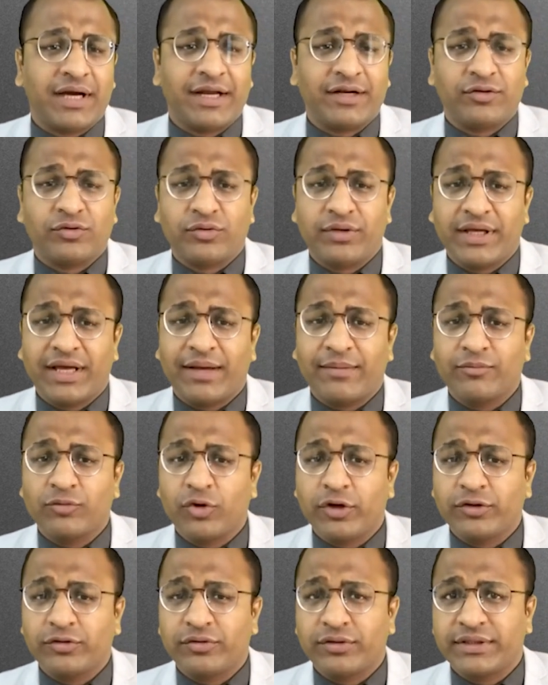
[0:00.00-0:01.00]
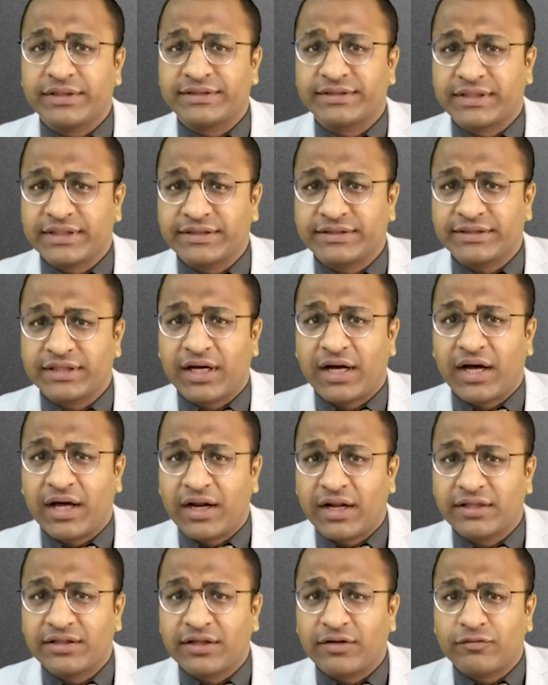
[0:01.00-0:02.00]
and today I am going to discuss
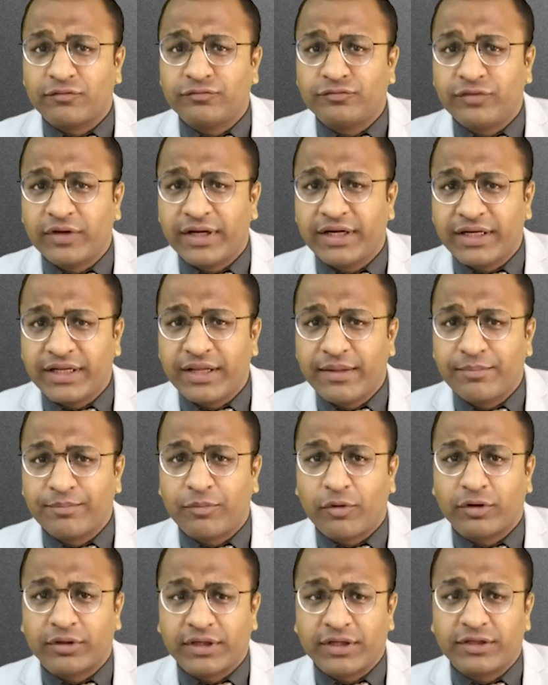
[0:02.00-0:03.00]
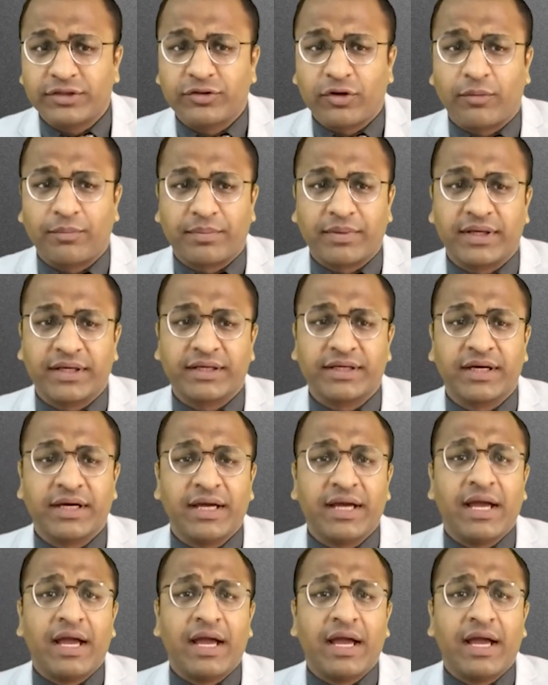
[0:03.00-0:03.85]
another very important topic: